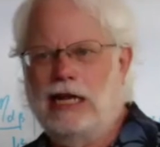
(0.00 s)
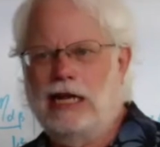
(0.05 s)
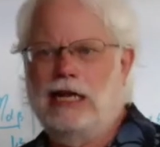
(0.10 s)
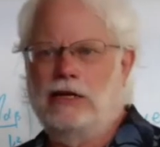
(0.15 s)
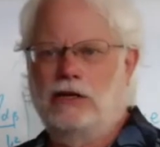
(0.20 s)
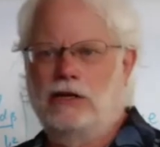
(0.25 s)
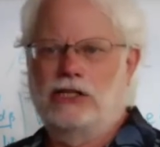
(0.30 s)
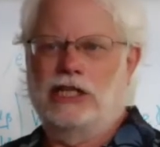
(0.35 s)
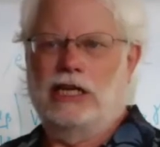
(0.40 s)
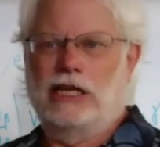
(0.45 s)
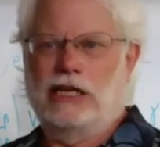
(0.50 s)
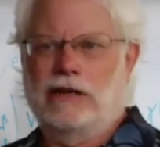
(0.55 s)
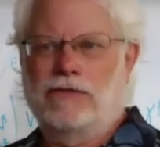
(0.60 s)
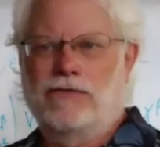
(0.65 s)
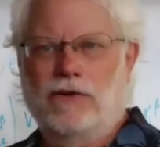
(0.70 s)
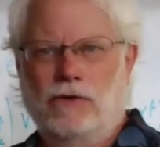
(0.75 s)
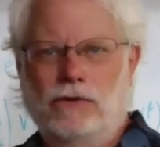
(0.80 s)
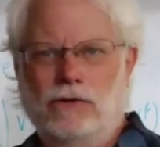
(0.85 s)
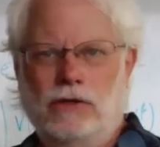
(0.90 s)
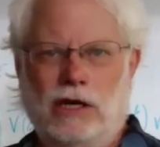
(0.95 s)
energetic
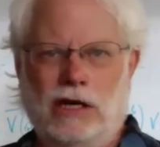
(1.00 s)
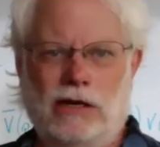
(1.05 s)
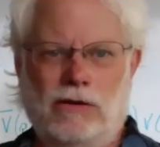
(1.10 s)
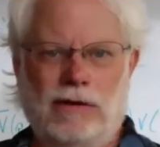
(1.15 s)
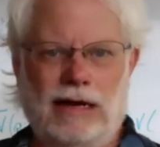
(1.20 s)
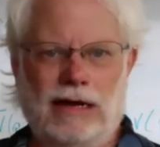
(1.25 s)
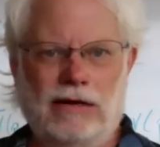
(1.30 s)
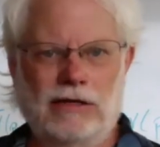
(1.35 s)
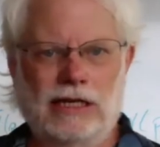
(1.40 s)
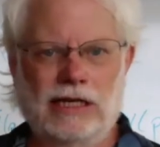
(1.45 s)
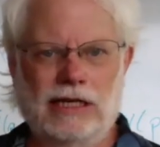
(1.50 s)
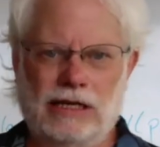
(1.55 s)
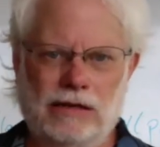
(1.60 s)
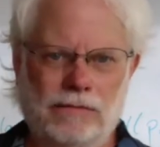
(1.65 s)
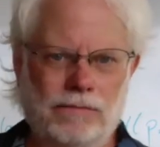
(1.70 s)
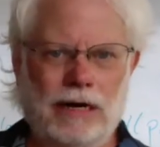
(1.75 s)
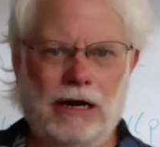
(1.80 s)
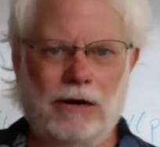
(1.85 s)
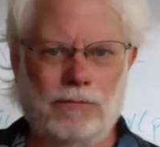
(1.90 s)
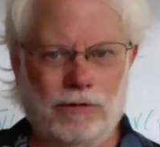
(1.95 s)
photon around, it can
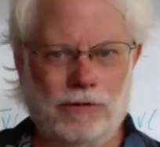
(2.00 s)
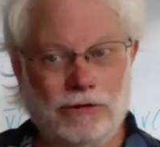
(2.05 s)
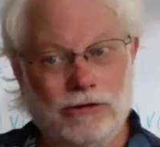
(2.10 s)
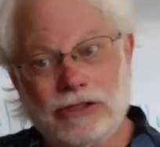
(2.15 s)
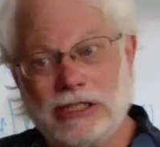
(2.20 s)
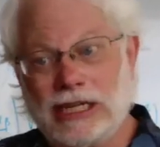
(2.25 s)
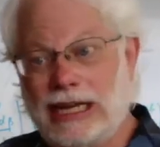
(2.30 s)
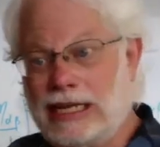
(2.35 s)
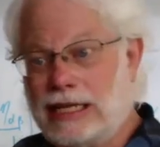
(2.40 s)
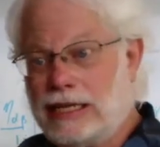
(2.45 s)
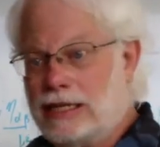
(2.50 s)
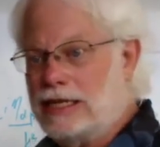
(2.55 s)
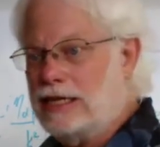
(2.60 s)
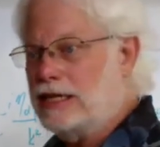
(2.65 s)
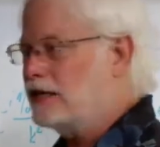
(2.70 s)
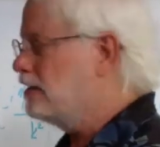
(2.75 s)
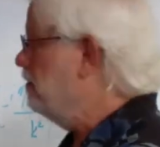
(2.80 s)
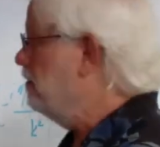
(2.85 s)
pair produce anything.